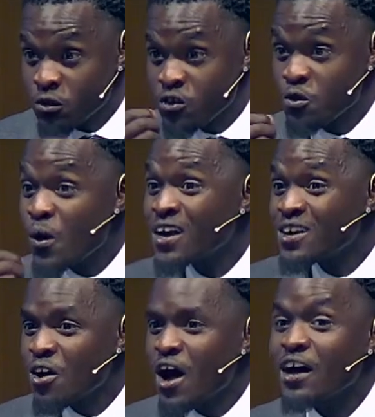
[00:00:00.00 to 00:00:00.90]
You want to
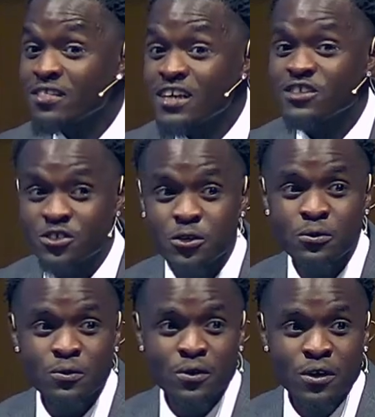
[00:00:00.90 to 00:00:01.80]
know how that's true?
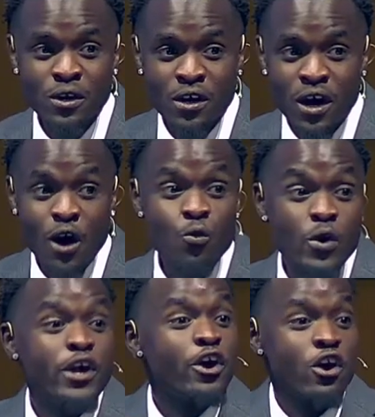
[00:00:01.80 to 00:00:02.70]

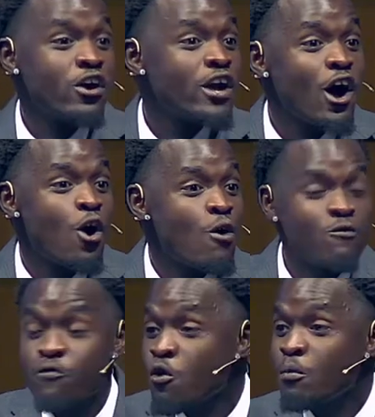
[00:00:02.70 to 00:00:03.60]
We heard a whole
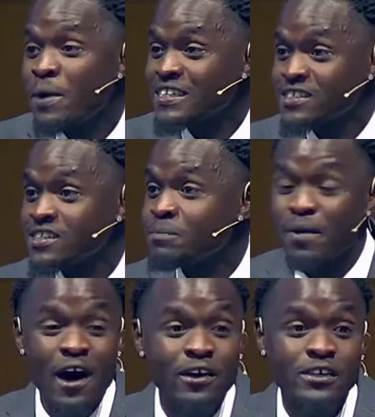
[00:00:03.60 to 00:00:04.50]
full message
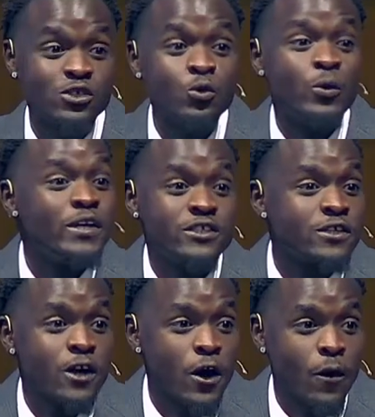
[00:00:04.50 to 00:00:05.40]
about it 2 weeks
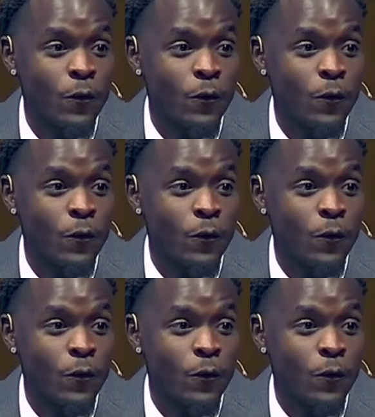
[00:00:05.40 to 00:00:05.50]
ago,